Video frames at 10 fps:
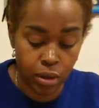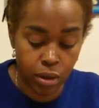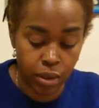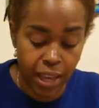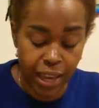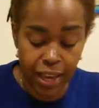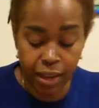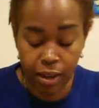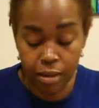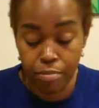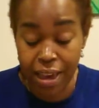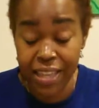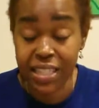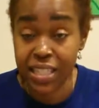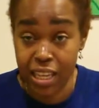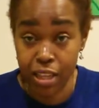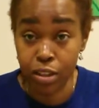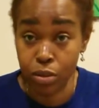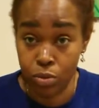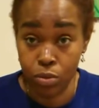They may see
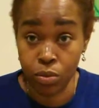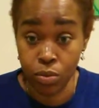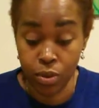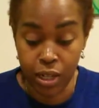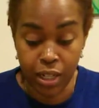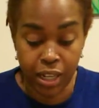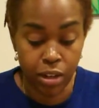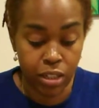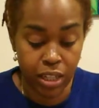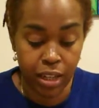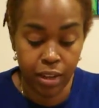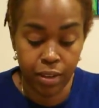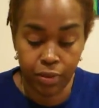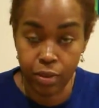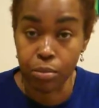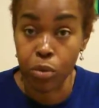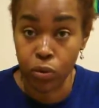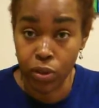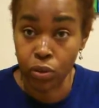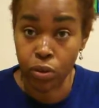you in the energy of
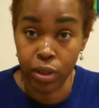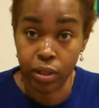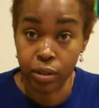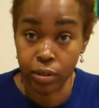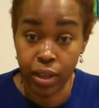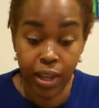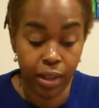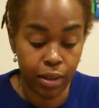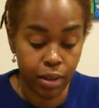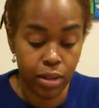moving on. Okay.